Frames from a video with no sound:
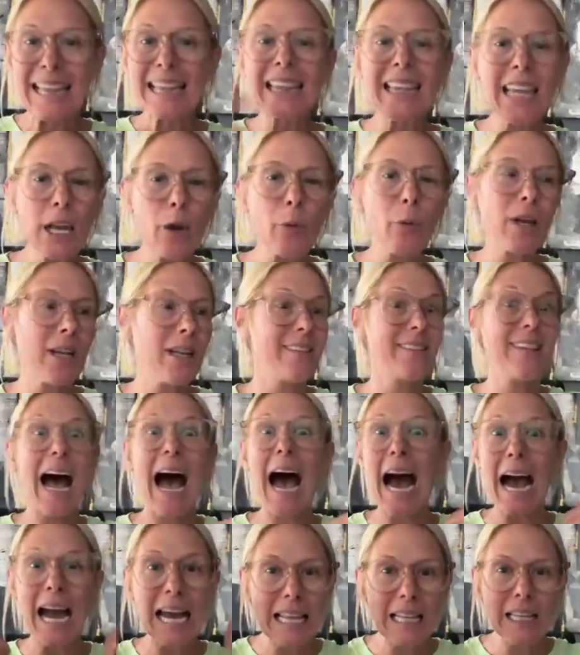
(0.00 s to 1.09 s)
a liquid is
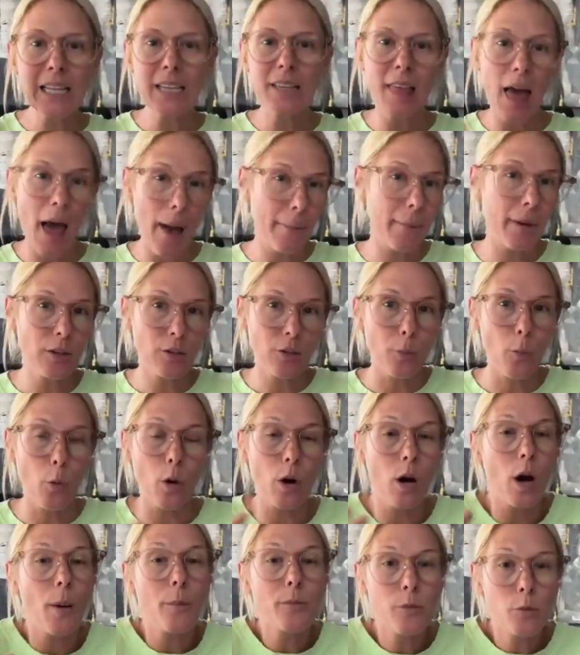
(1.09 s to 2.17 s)
highly that much
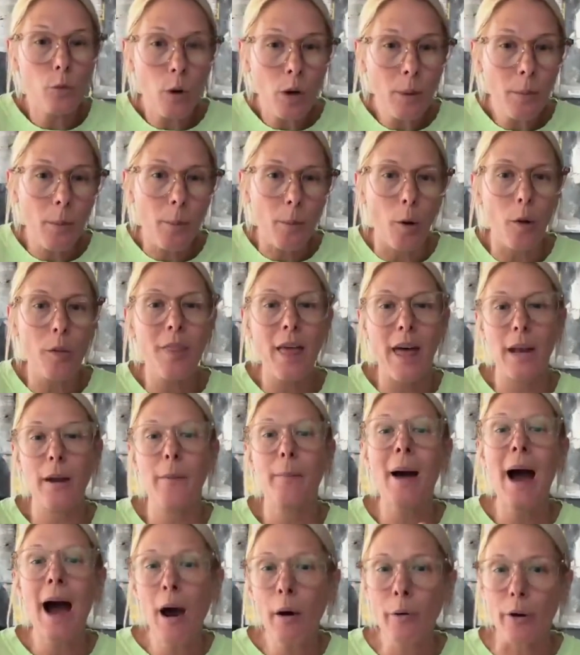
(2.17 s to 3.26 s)
more absorbable than
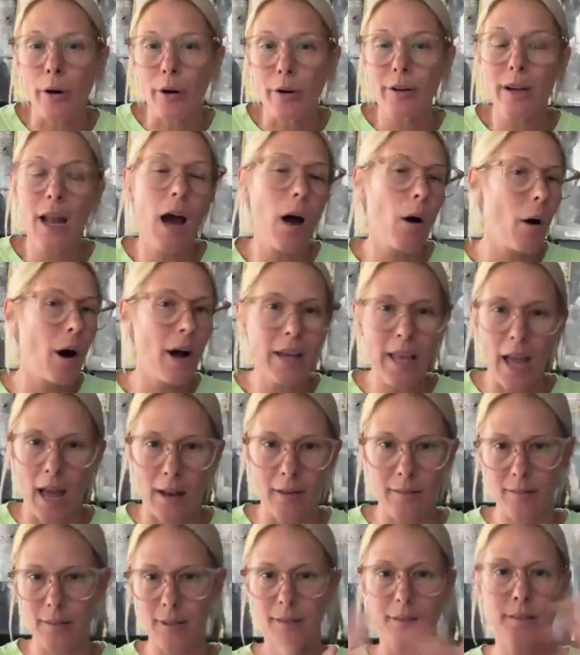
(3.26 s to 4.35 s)
a powder. Now,
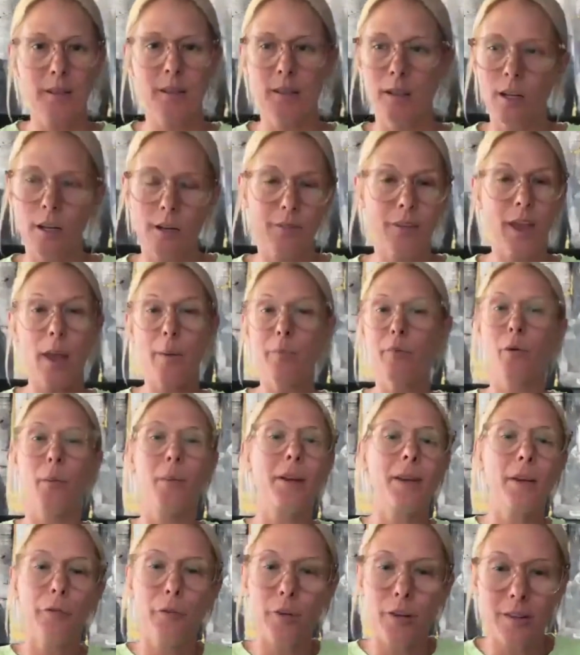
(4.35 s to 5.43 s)
again, this could have came
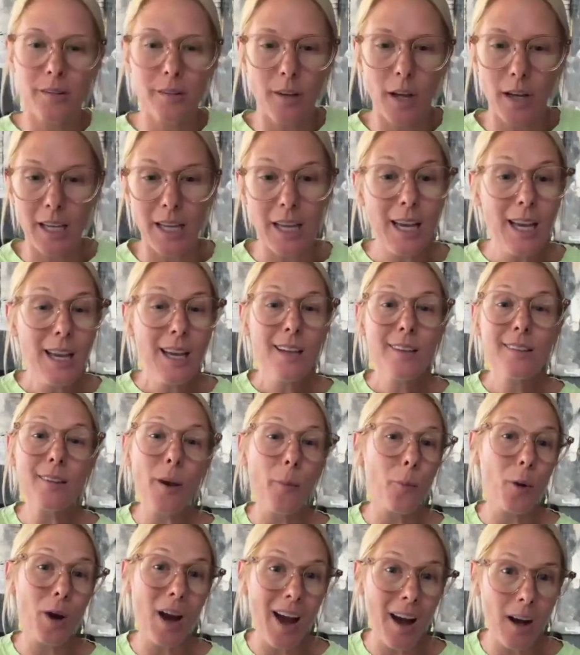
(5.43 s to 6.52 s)
from a different study
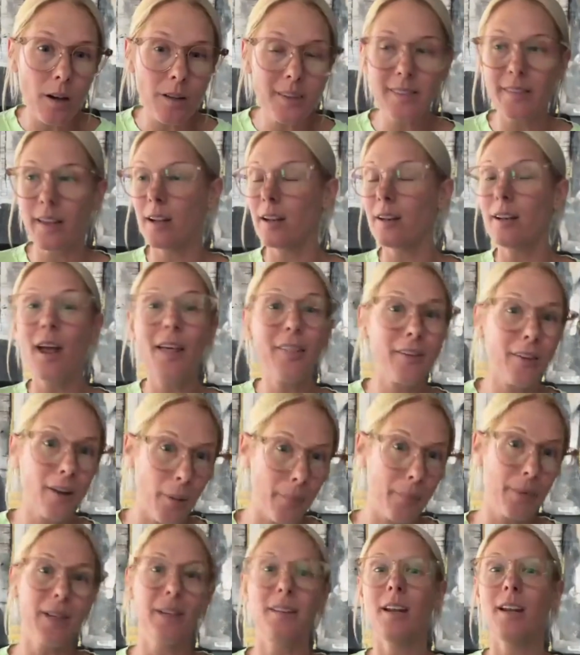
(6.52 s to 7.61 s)
somewhere else that another
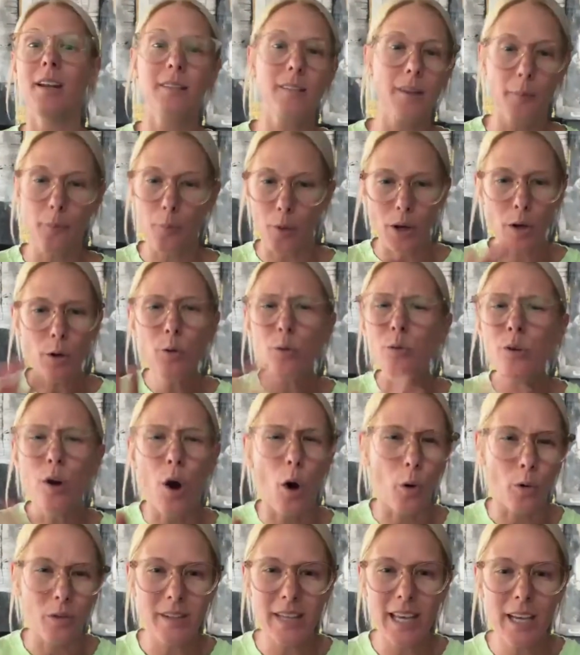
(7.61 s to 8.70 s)
company did at some point. Who
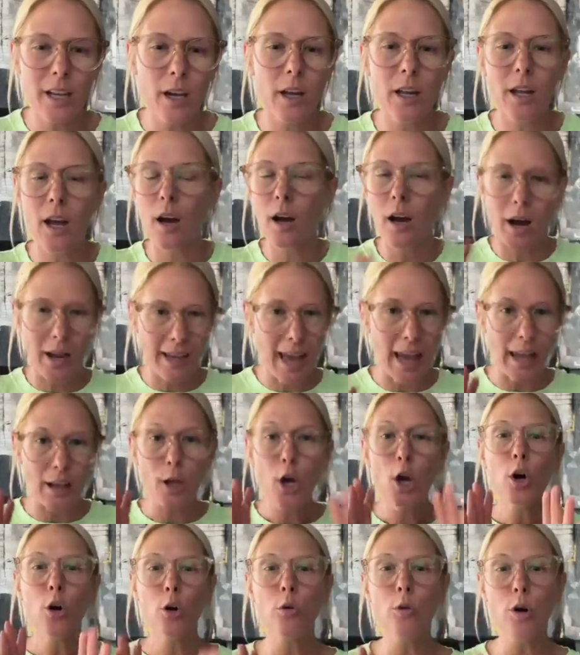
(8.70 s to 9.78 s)
knows? It could, again,
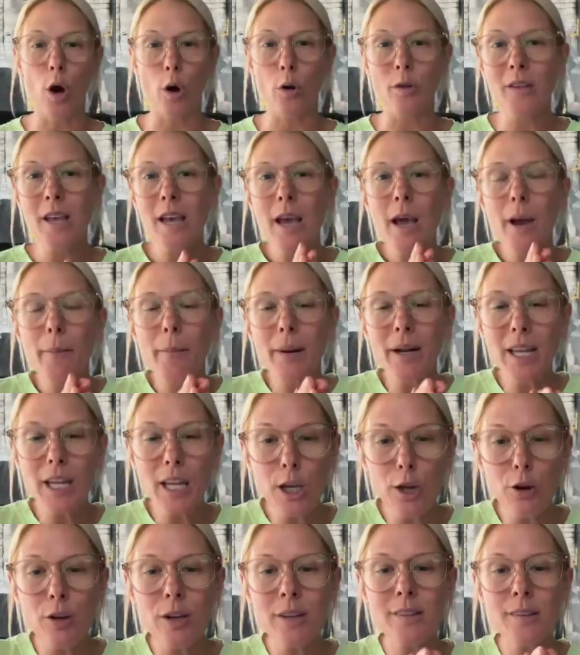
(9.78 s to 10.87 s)
who knows? But
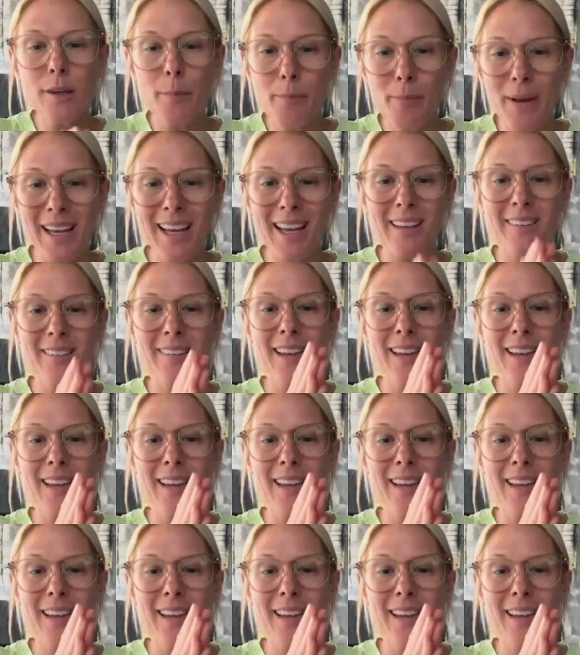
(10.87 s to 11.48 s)
here is the